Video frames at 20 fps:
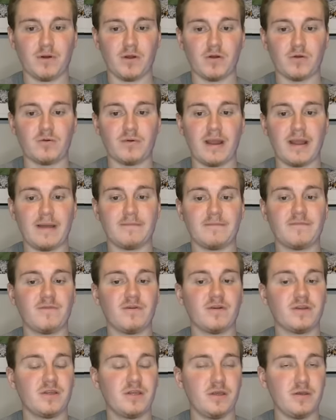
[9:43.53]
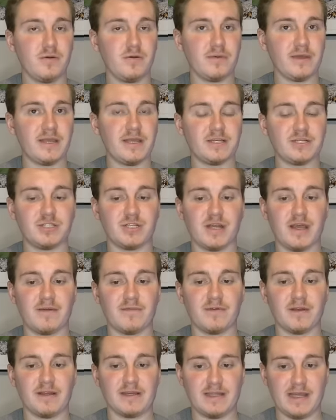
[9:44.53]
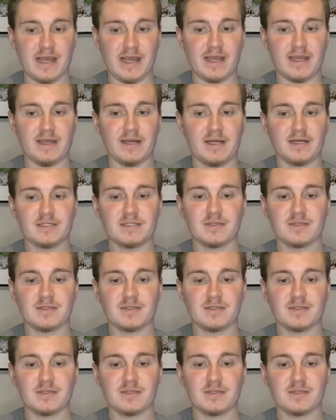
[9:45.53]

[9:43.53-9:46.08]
programmed for you each and every day,